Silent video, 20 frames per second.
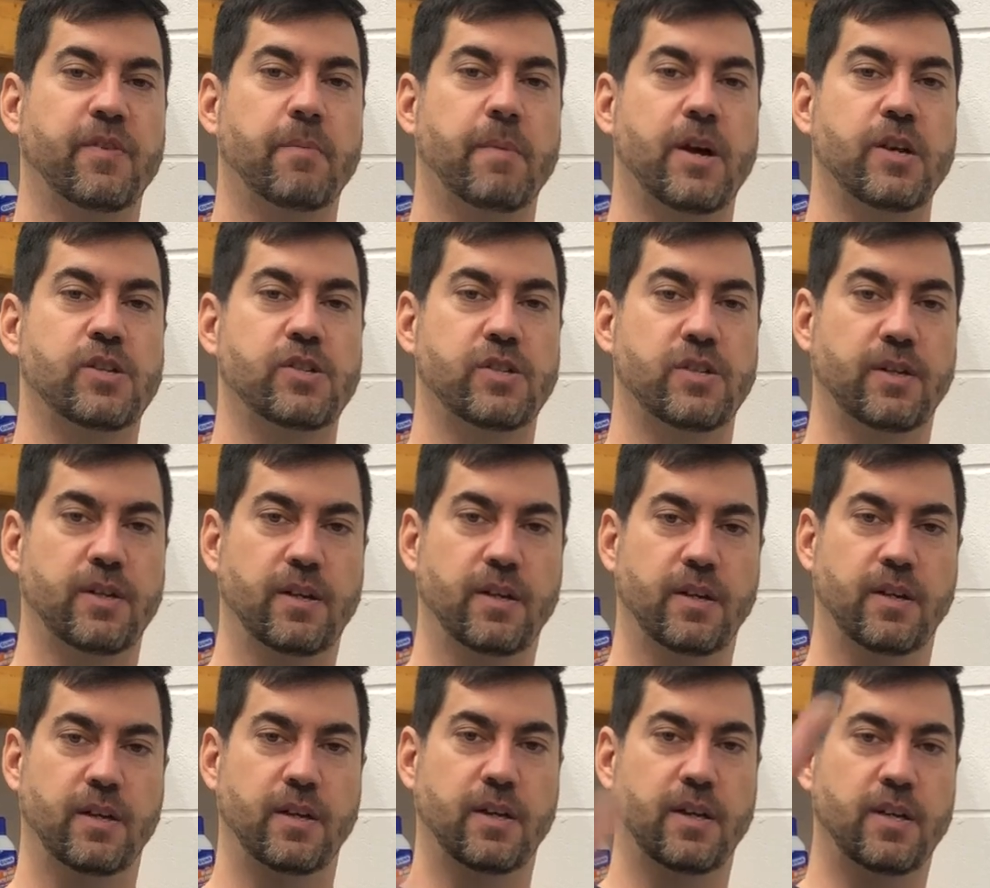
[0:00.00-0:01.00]
very much.
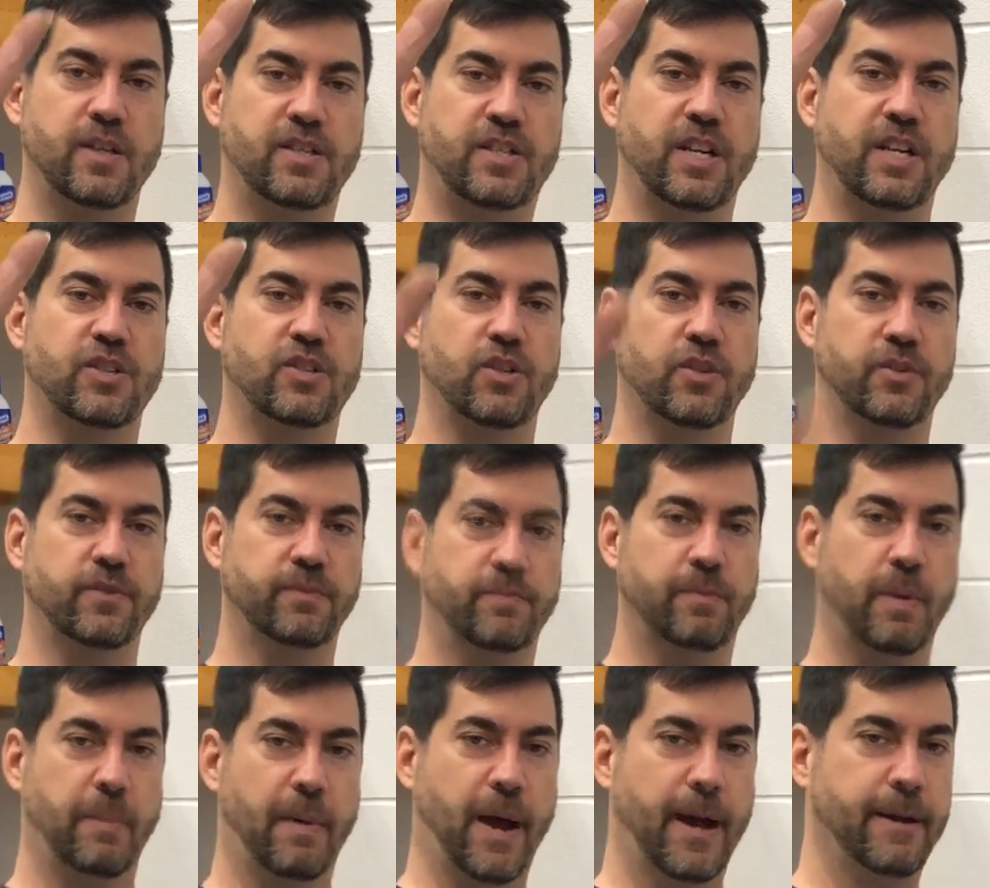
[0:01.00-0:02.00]
See you soon.
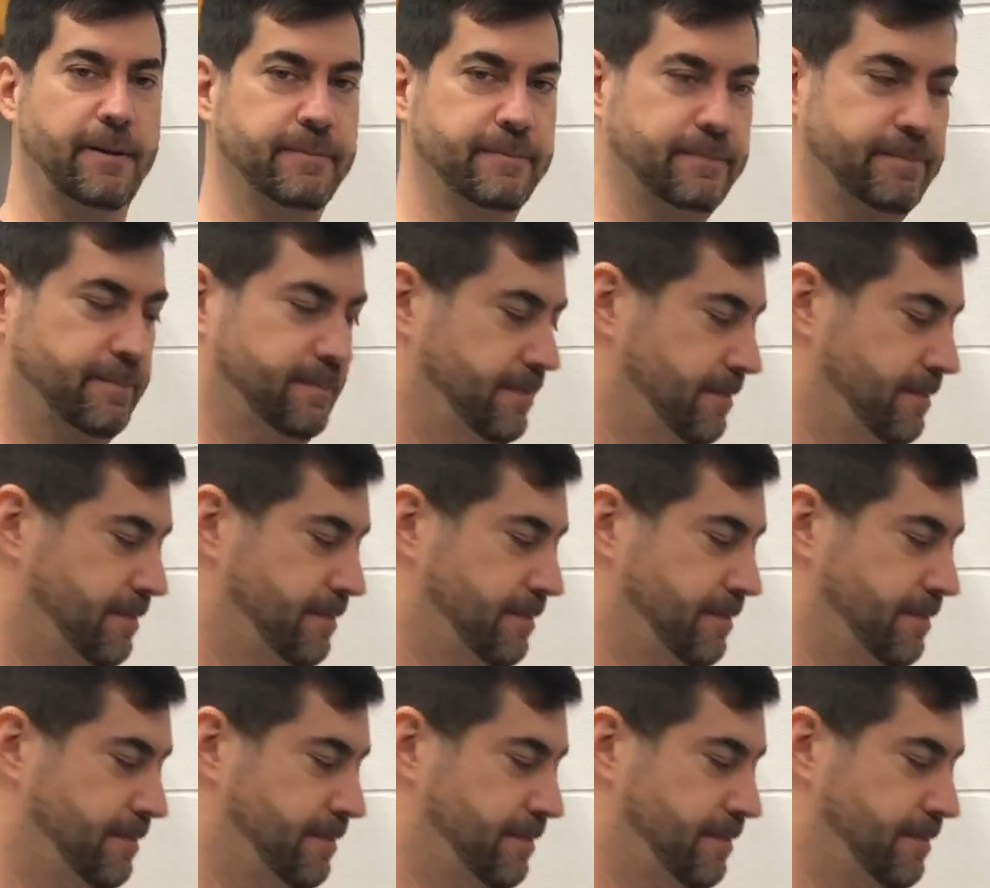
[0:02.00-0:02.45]
Bye-bye.